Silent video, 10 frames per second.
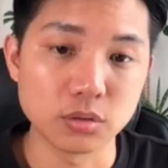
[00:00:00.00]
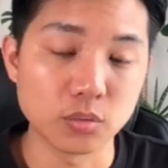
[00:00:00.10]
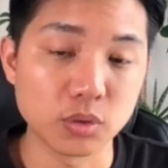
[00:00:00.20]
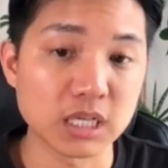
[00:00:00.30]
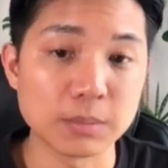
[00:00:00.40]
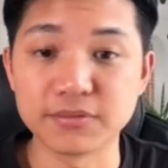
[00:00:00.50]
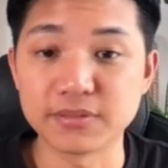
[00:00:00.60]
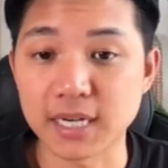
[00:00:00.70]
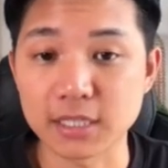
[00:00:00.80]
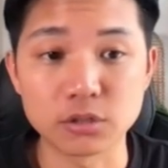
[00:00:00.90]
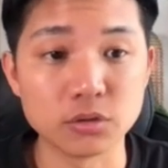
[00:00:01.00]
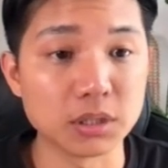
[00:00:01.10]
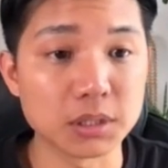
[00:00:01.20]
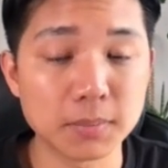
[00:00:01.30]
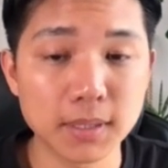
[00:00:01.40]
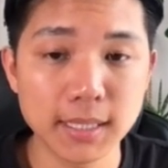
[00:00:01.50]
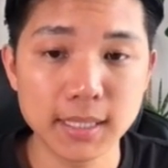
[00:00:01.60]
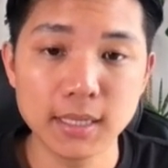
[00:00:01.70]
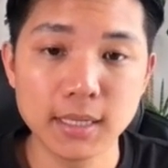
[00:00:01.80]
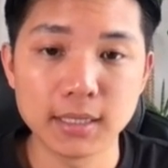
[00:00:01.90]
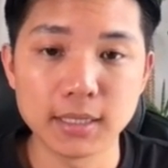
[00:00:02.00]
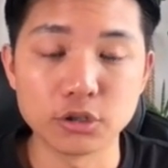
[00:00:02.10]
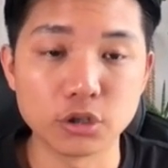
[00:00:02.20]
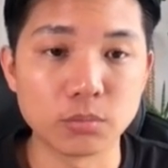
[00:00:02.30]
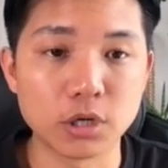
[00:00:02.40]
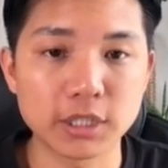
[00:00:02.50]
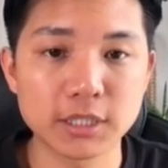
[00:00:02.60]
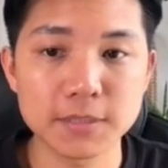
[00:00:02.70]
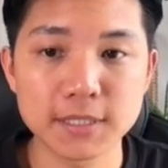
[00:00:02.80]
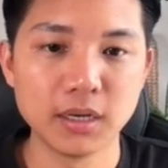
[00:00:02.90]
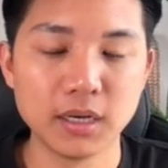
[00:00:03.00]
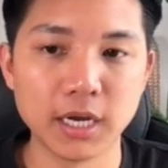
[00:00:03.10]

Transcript: what type of text to display in their mockups.